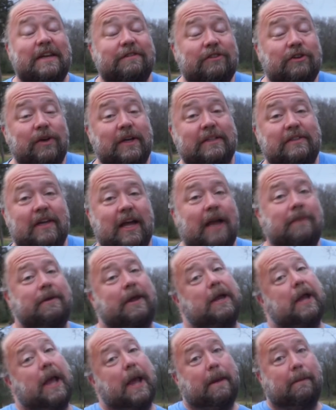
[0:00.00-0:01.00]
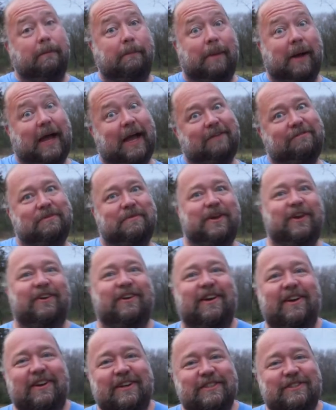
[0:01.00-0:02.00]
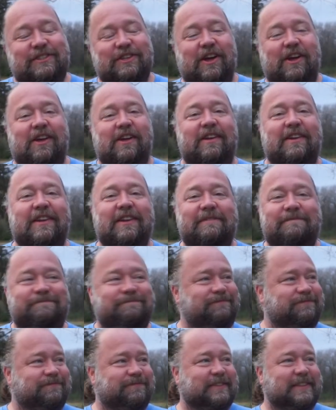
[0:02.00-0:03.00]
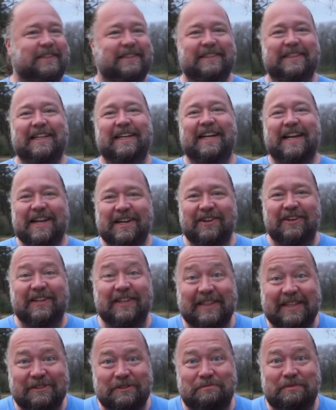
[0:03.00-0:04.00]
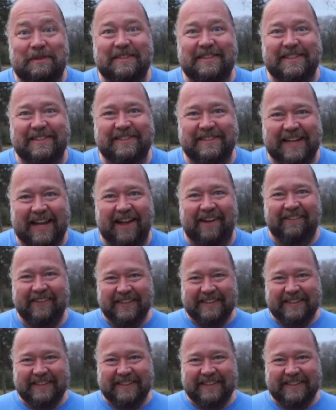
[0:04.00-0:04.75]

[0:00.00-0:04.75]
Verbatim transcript: have a great time and bye from here in Arkansas. Mm. Gonna get those biscuits now.